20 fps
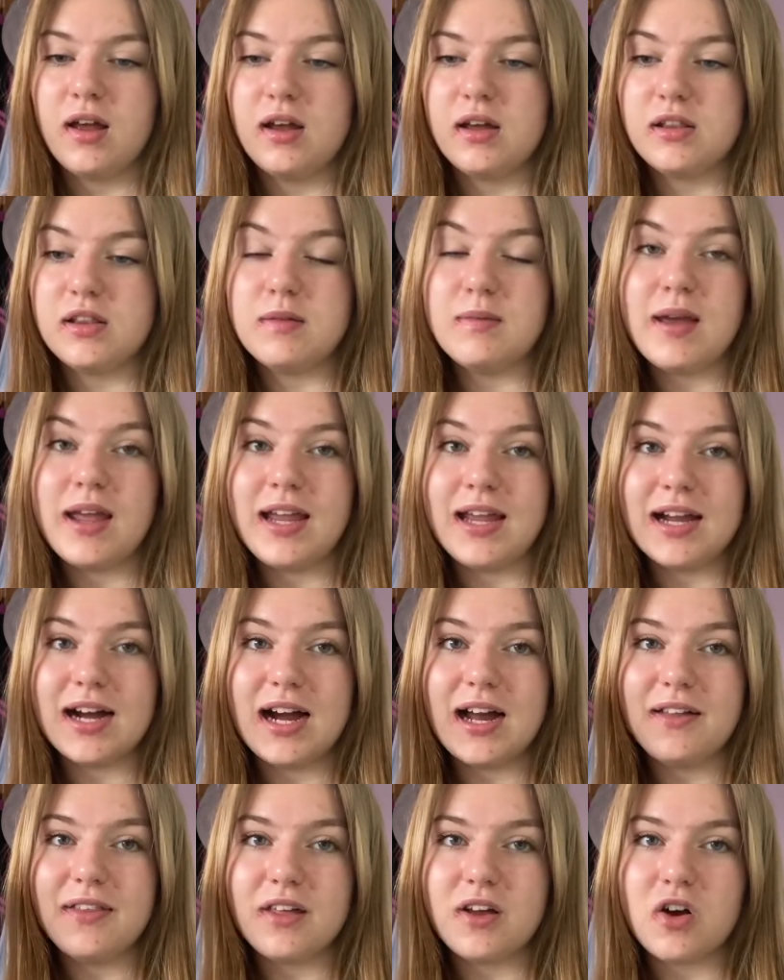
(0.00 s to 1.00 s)
the main
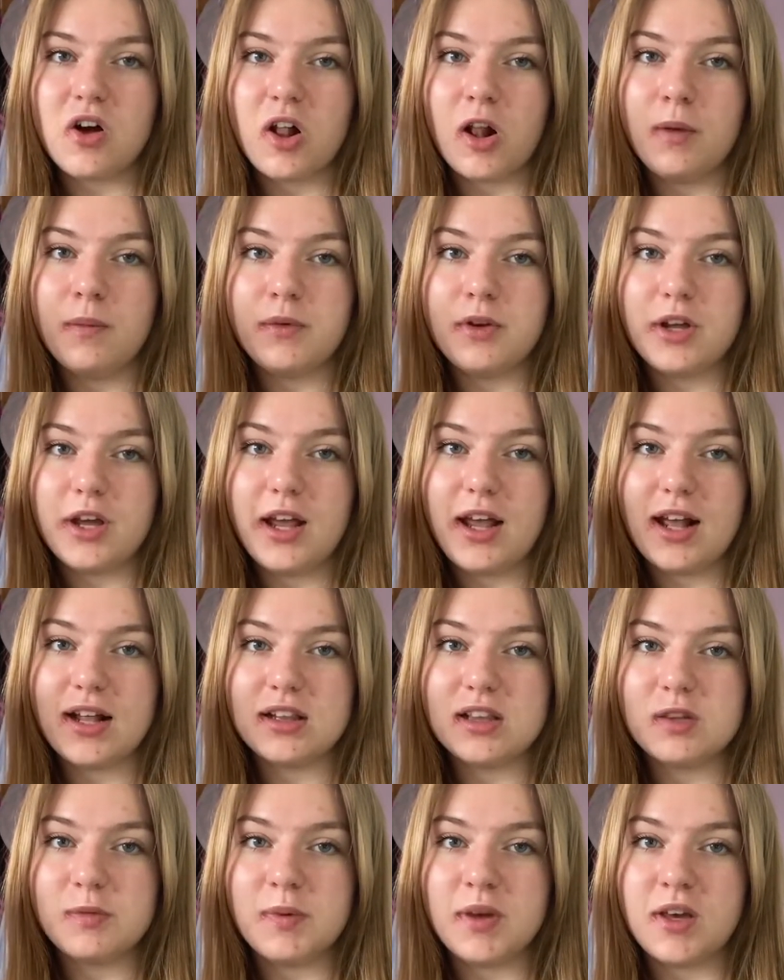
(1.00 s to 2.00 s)
guy, they call him
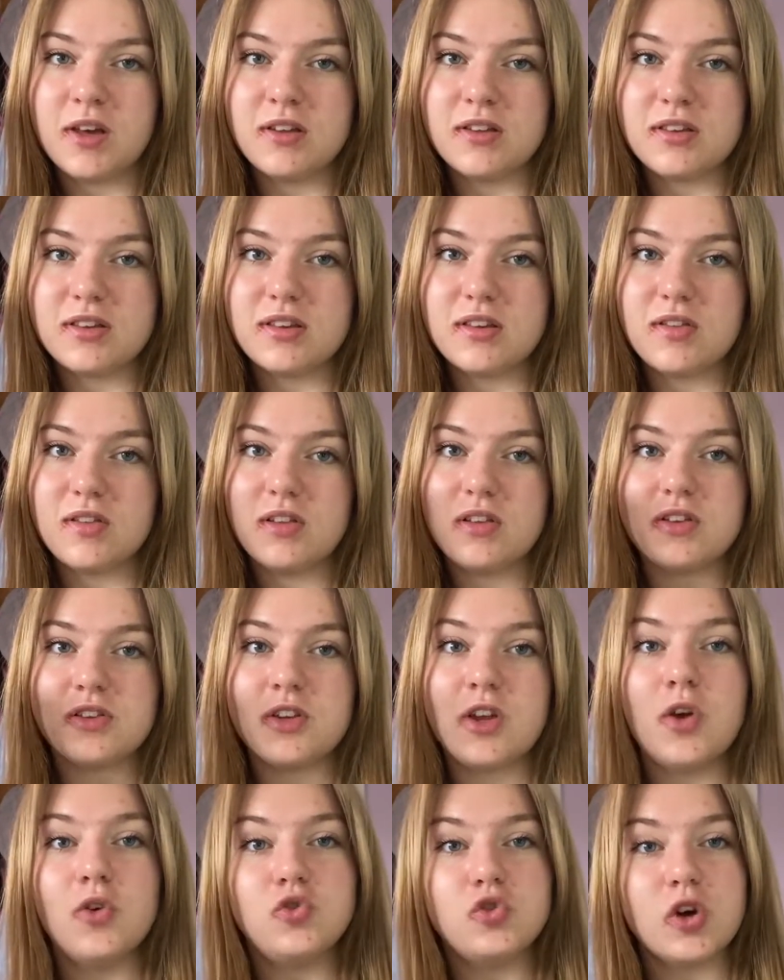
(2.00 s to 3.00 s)
Dayans because there's
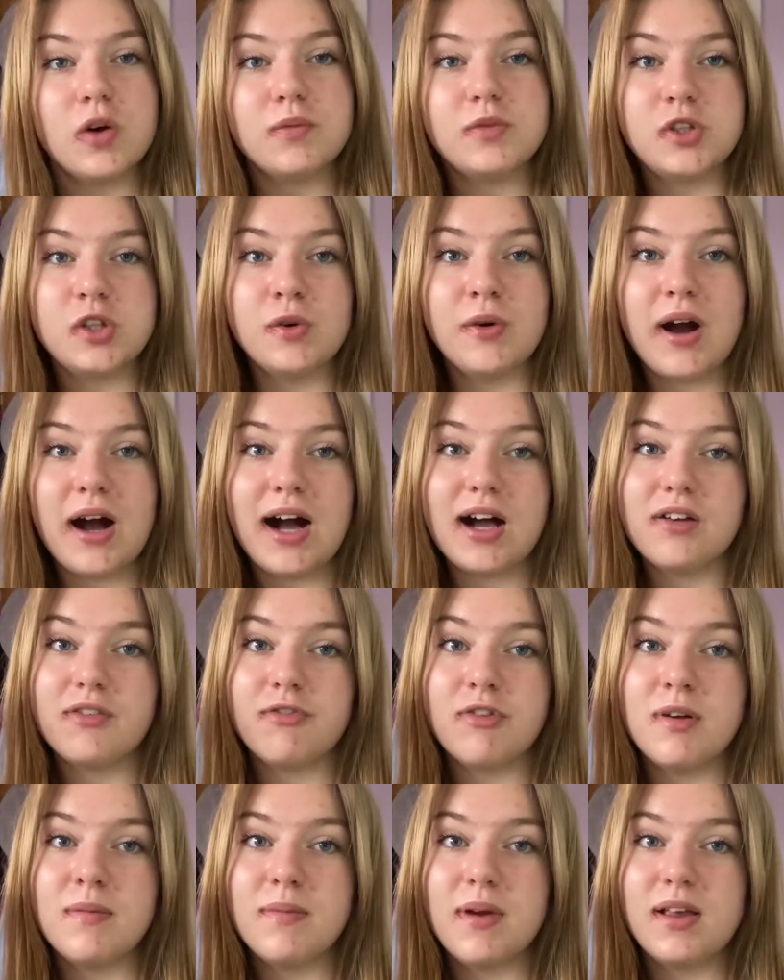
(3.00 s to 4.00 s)
no job too hard
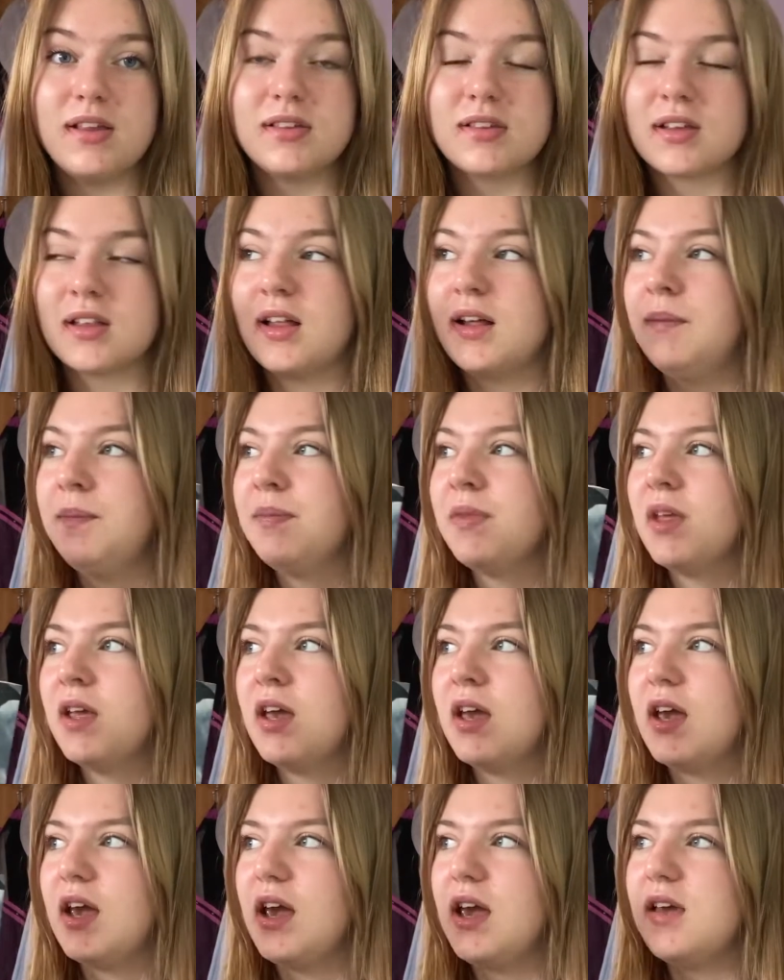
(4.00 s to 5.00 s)
for him basically.
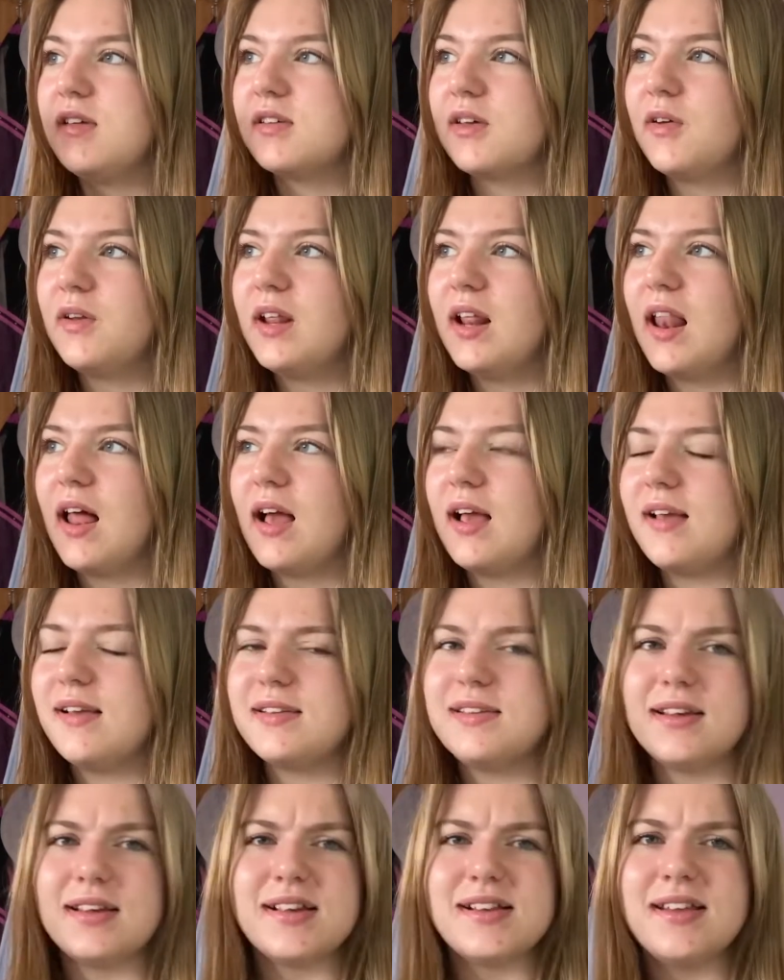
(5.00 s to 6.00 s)
He's only like
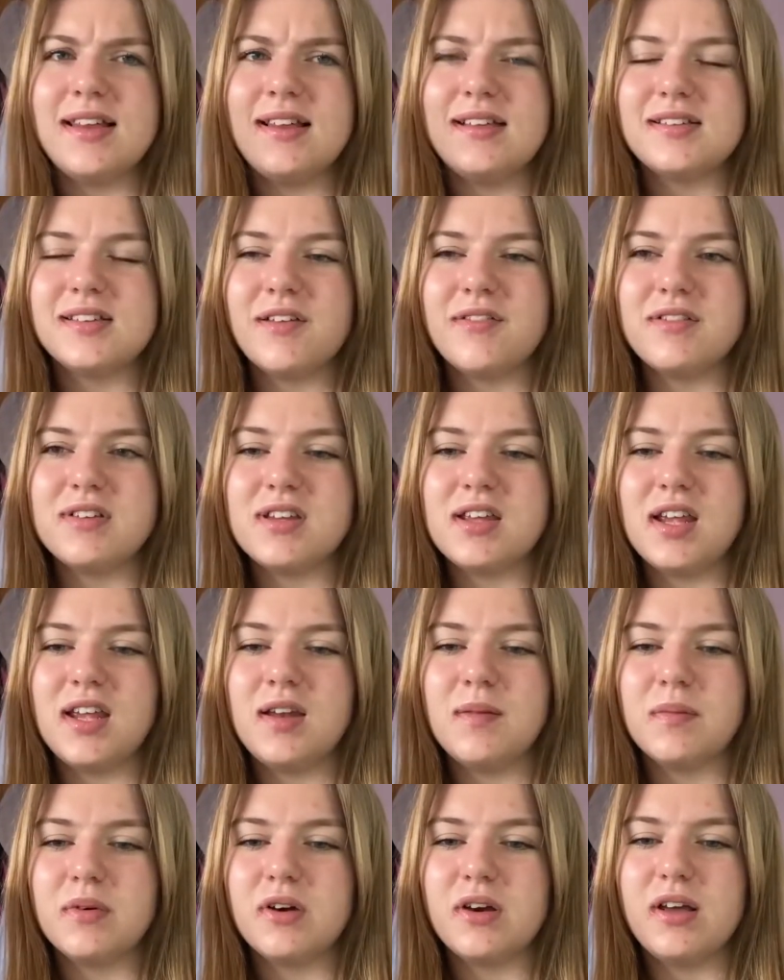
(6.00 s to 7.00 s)
16,
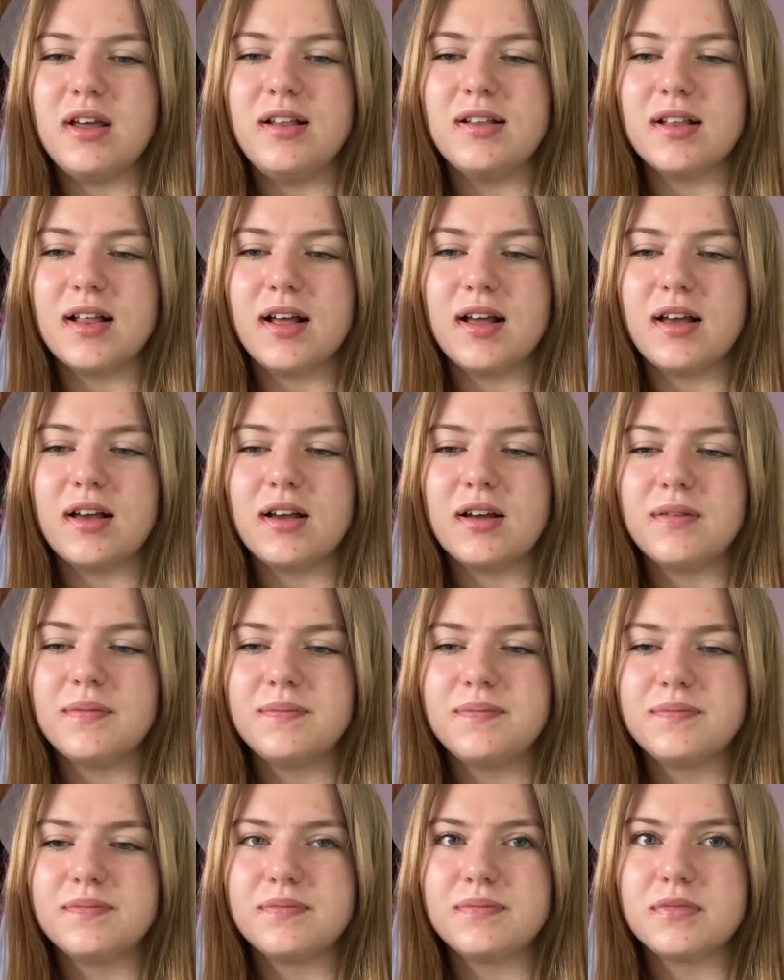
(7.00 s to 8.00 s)
17 but he's like
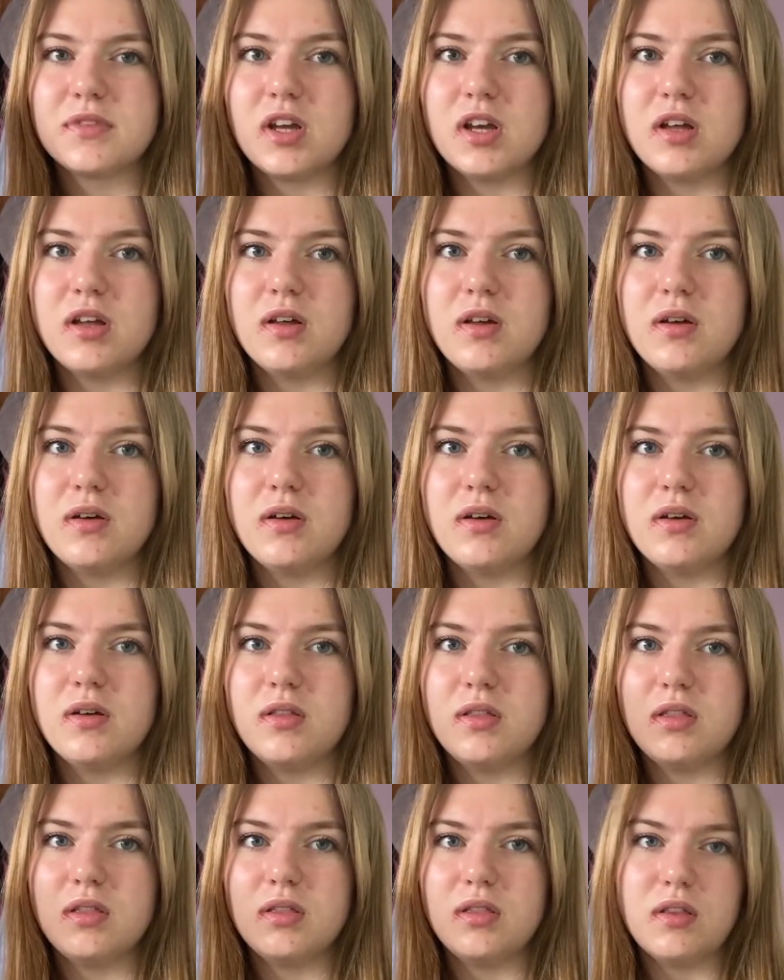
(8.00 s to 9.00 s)

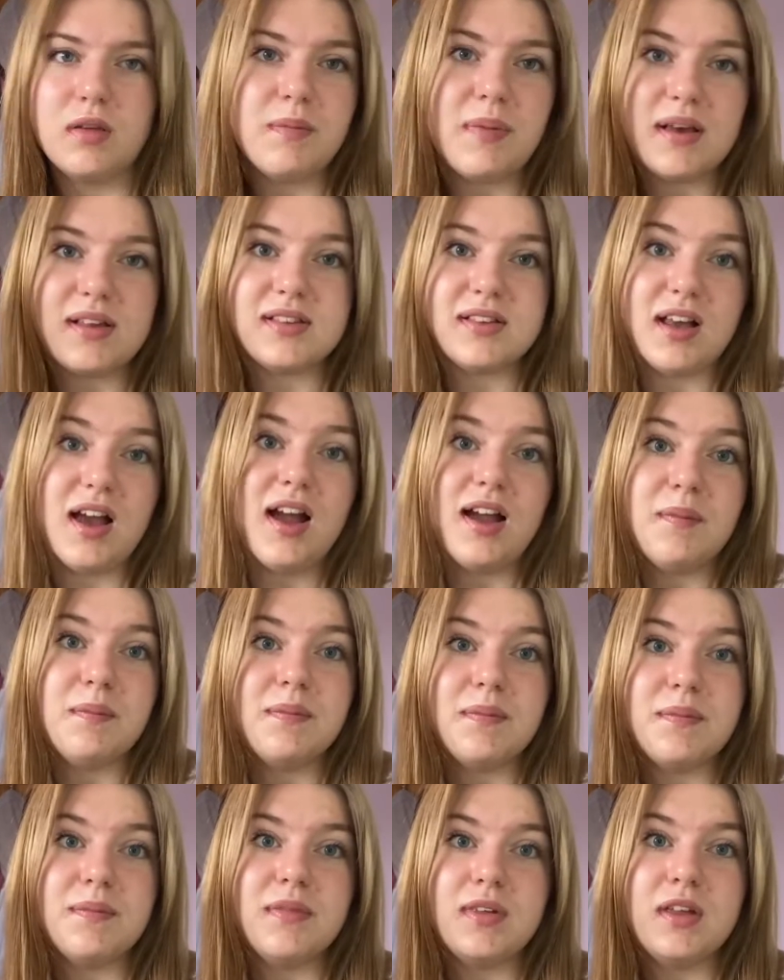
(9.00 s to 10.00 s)
the best guy
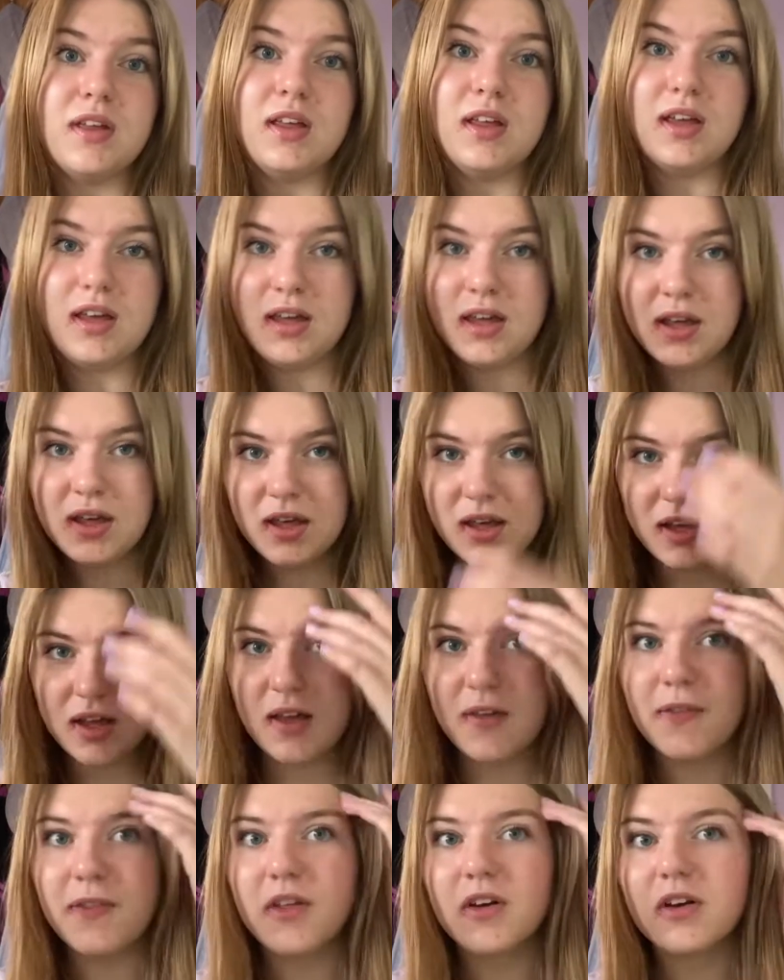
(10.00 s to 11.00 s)

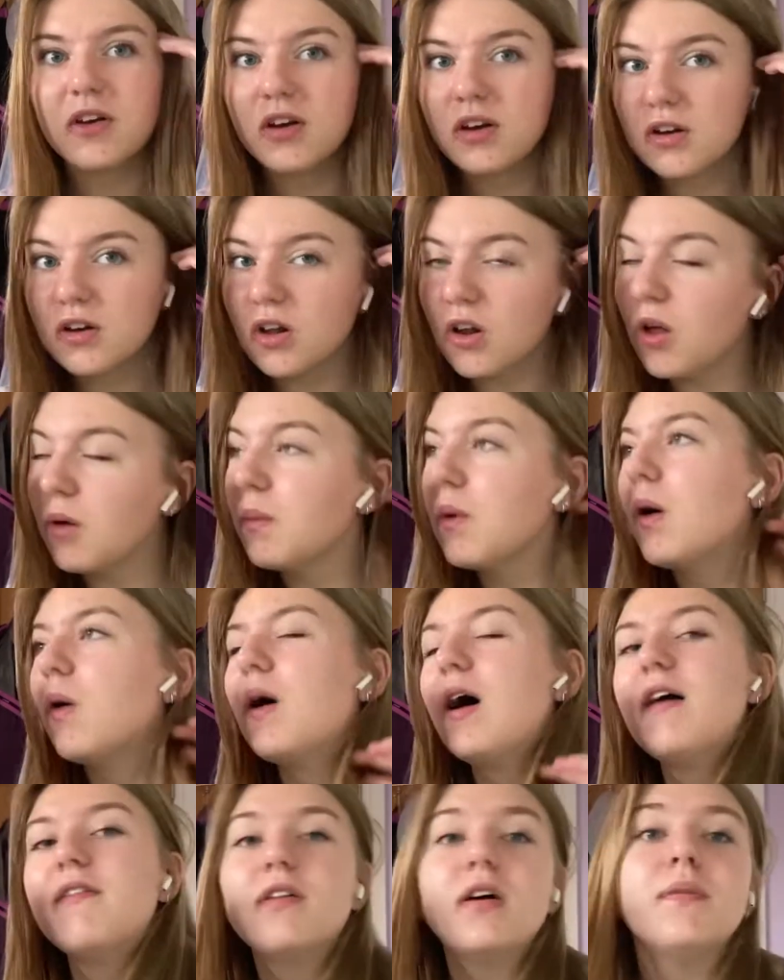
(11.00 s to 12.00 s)
in the club or
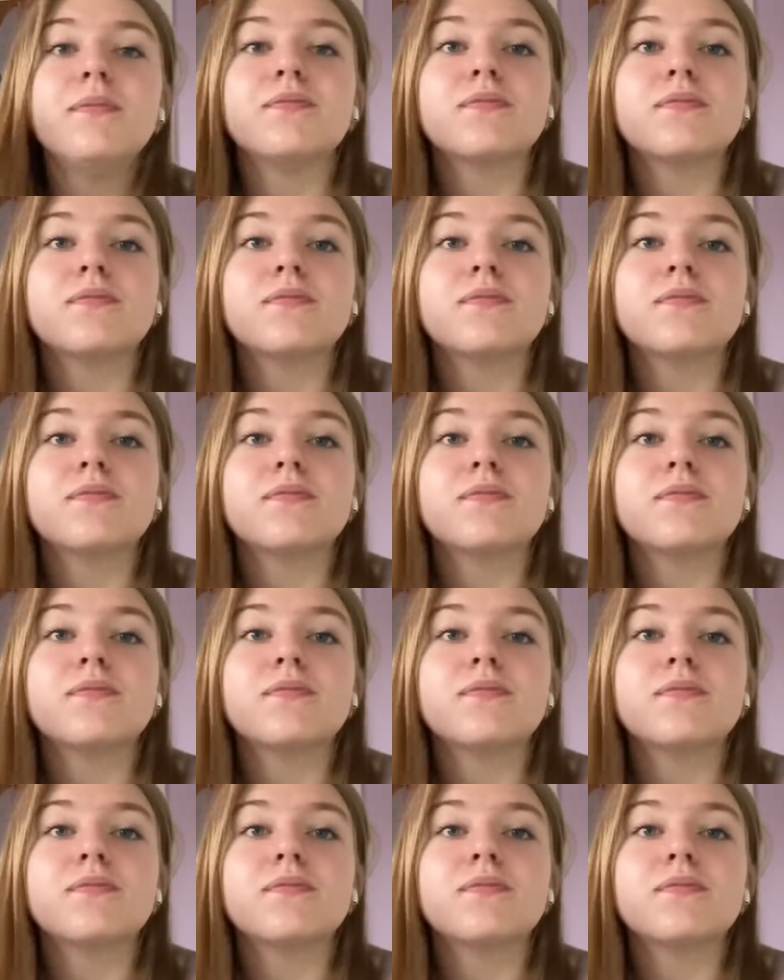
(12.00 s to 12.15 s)
whatever.